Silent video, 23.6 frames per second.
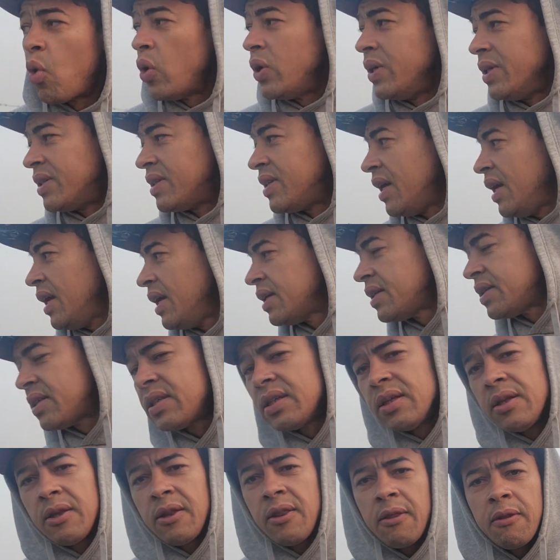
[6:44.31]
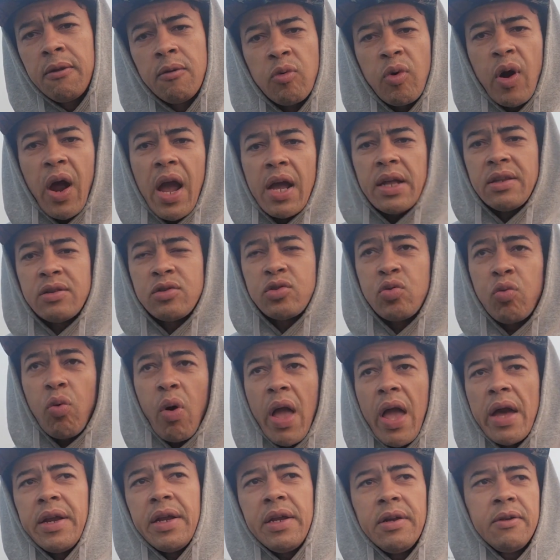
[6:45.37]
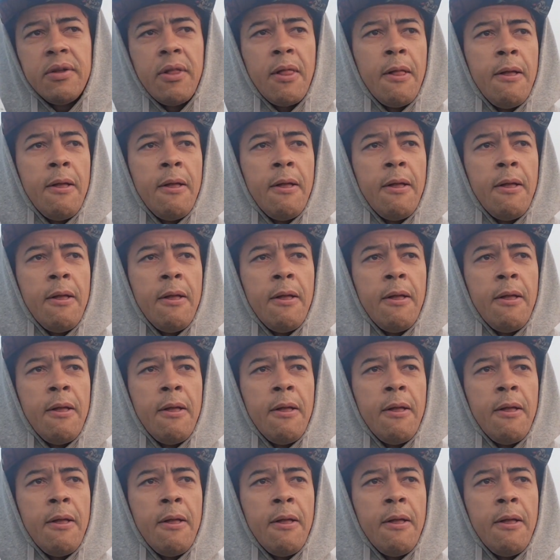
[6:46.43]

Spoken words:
intense, right, sweating.